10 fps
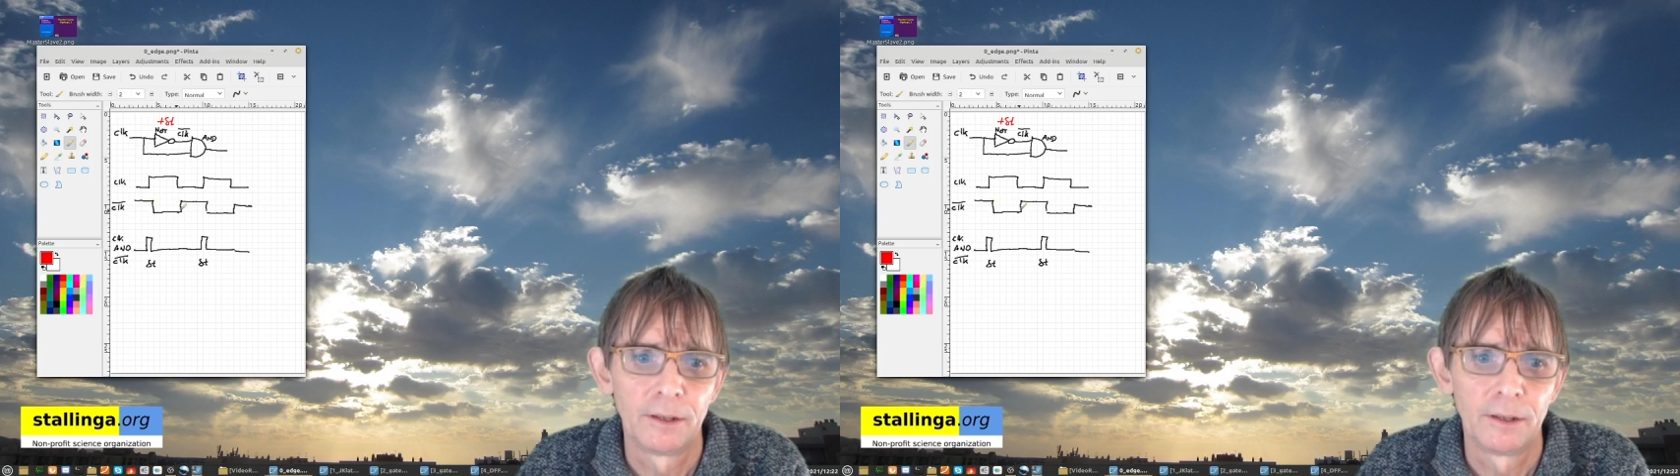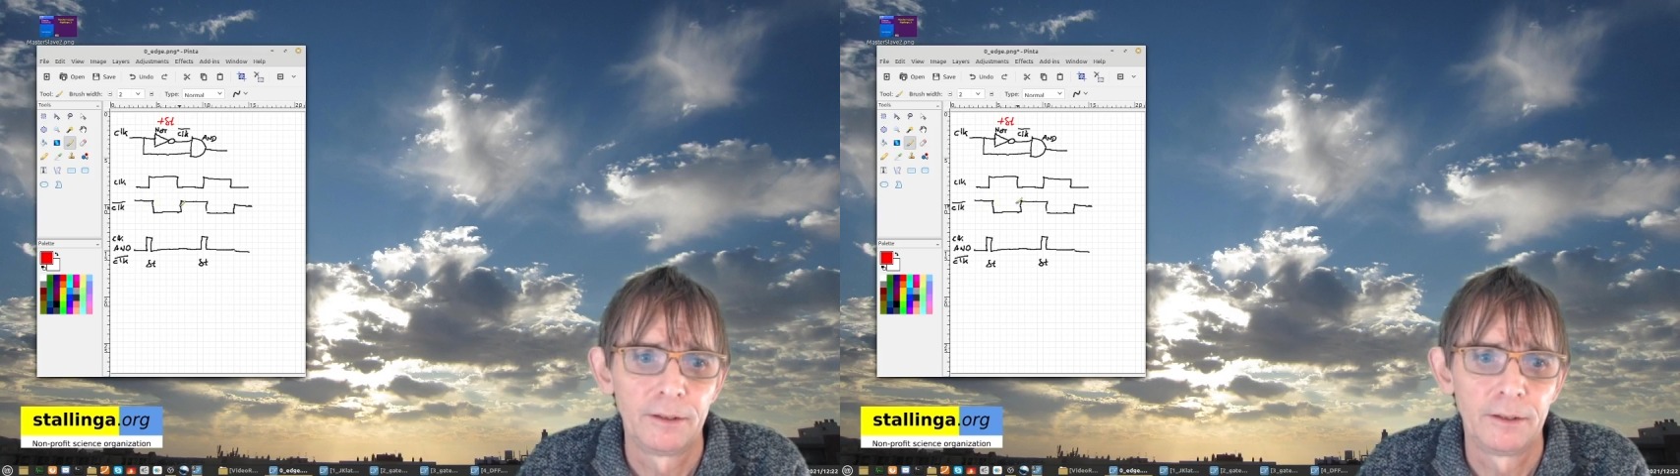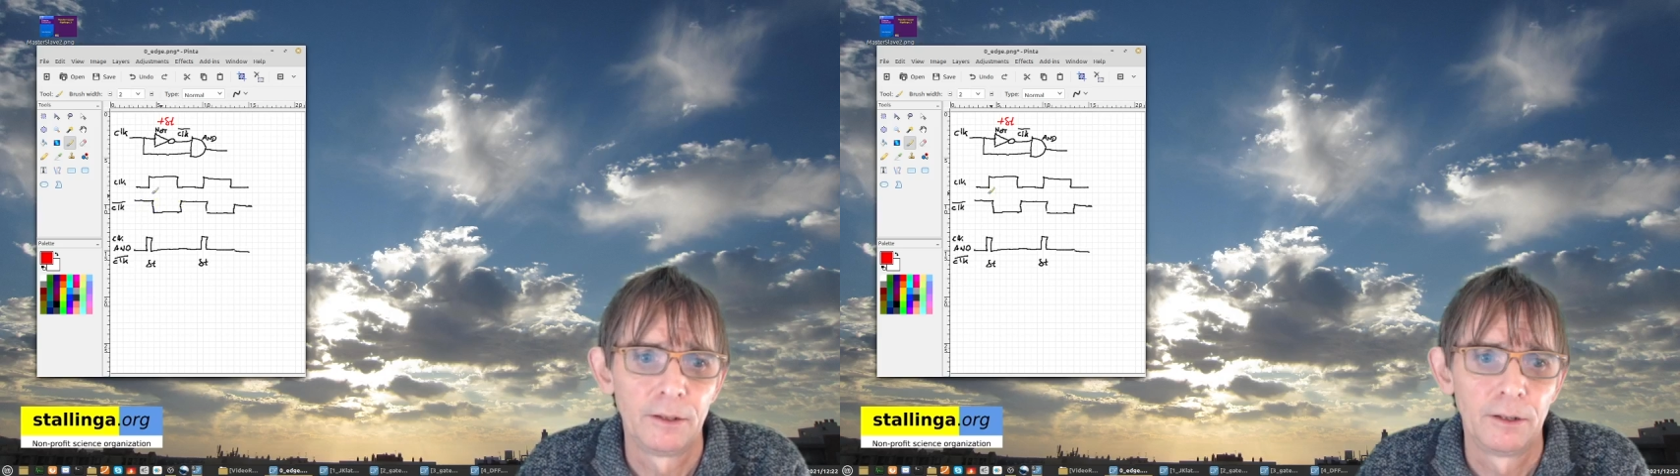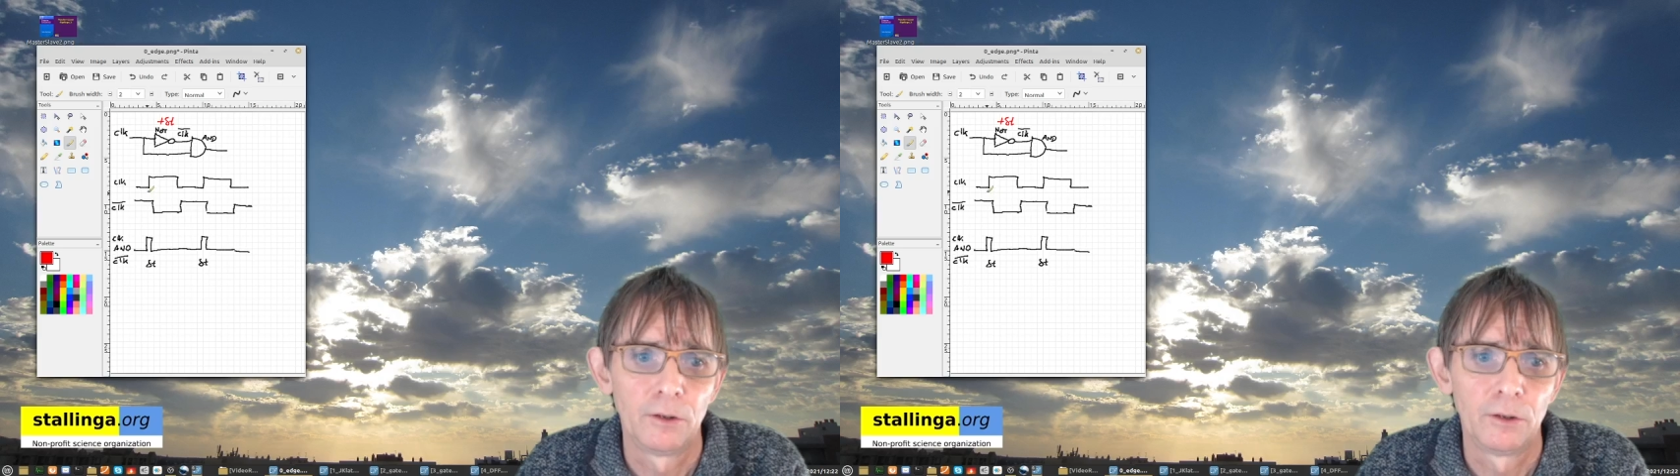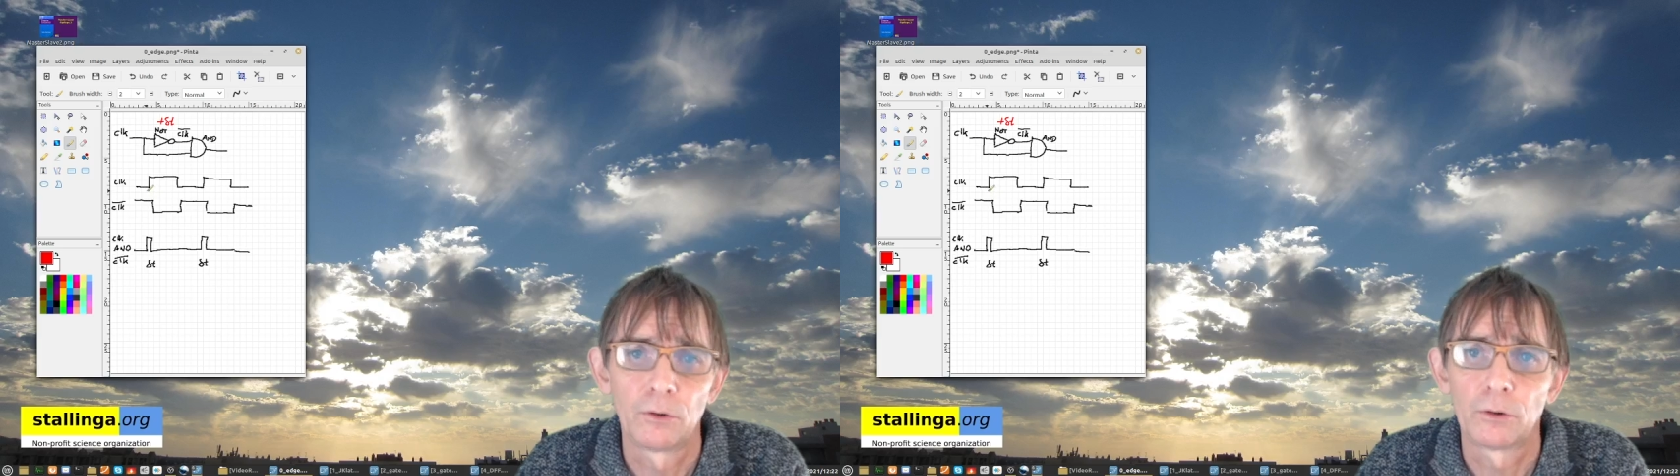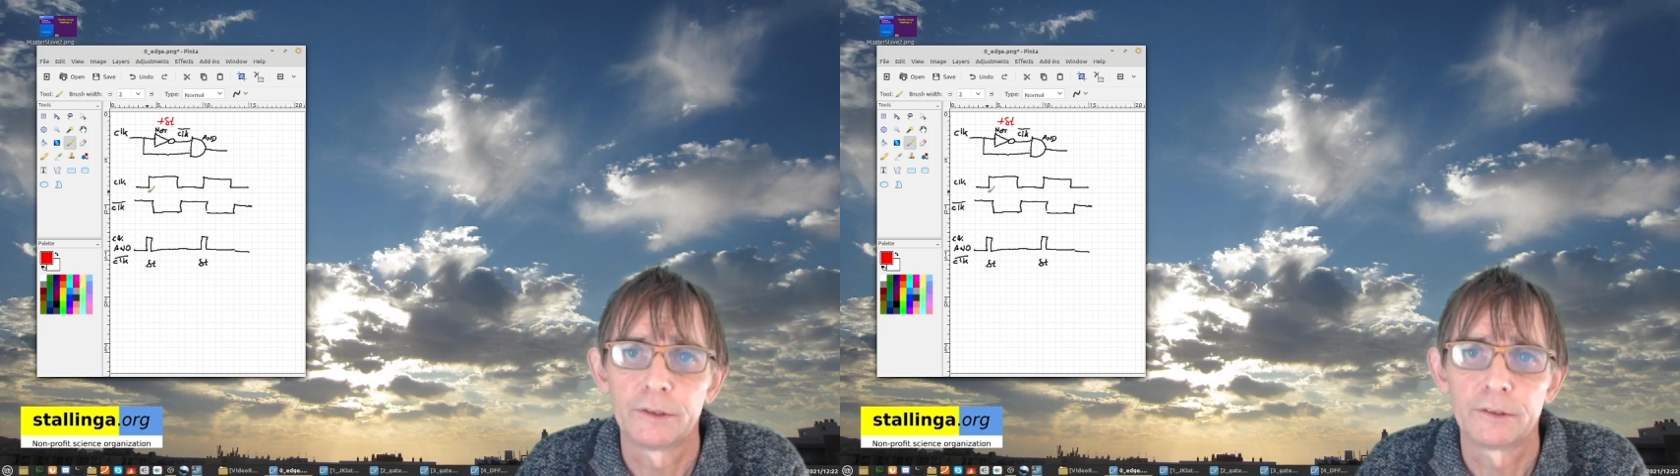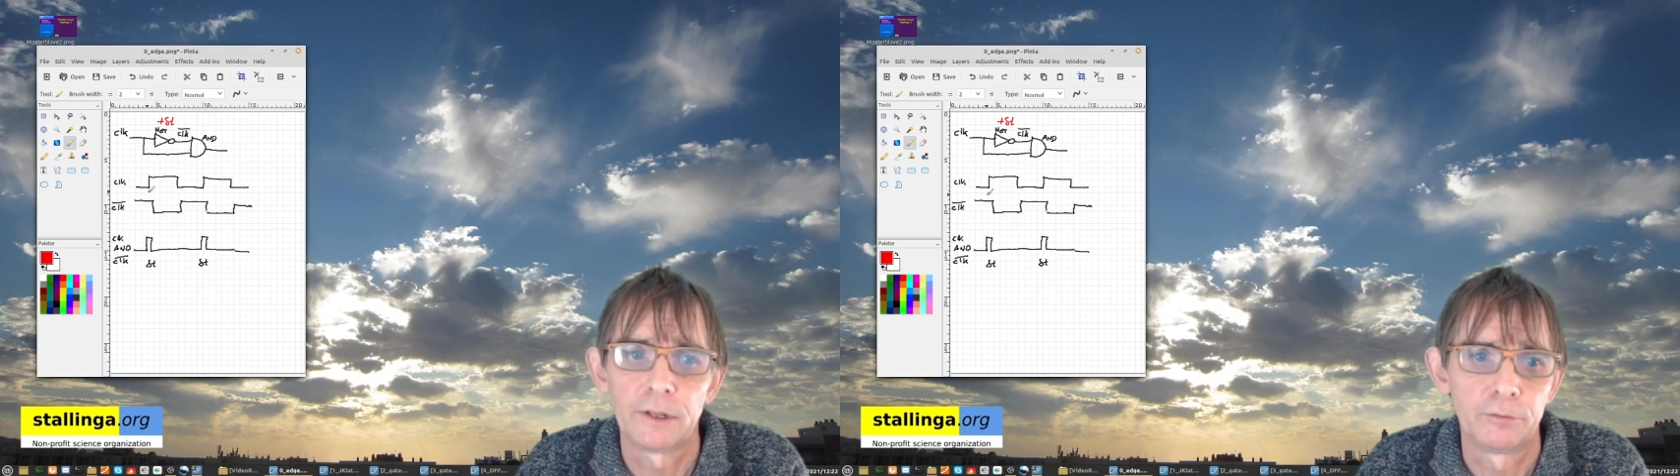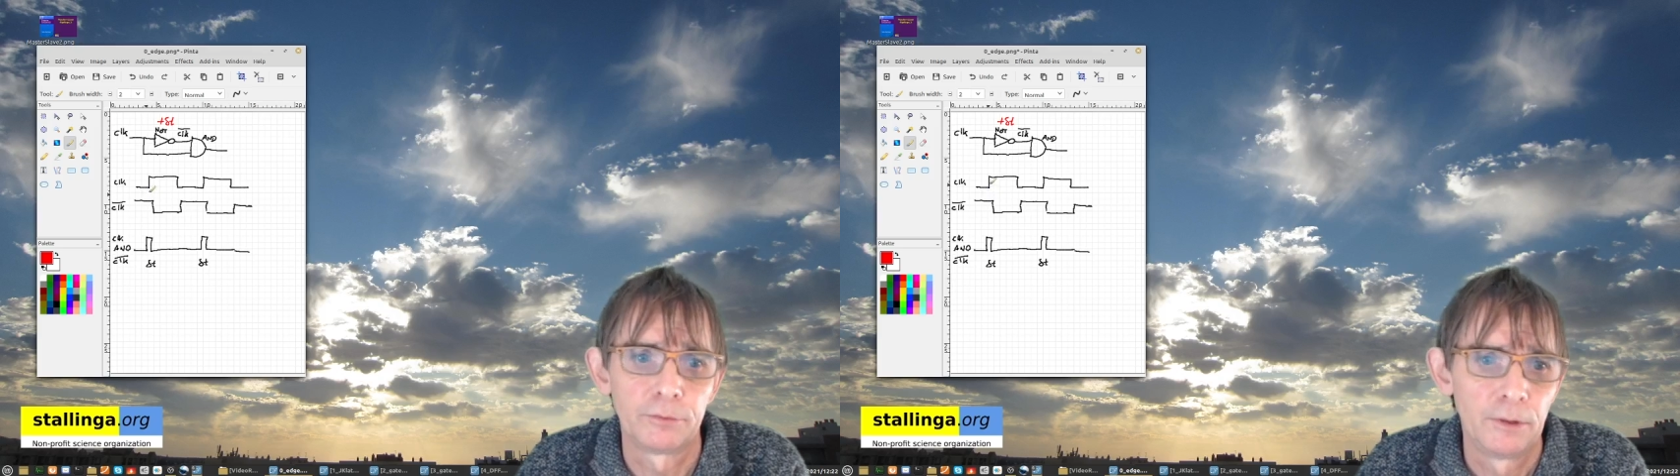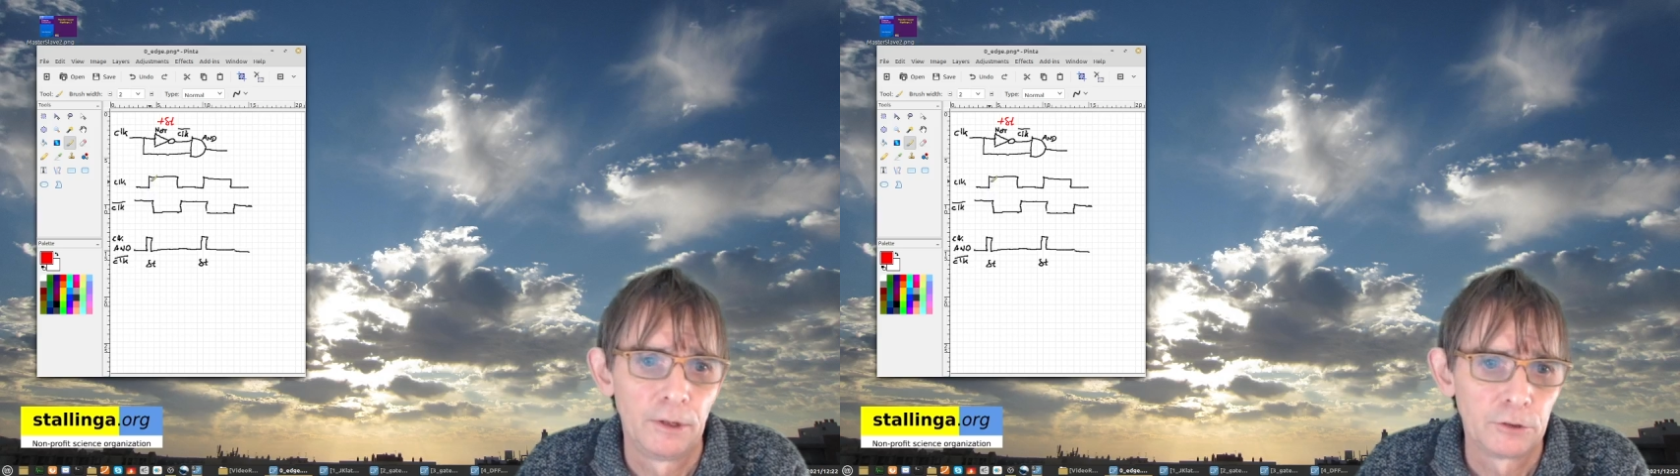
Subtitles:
than the clock itself.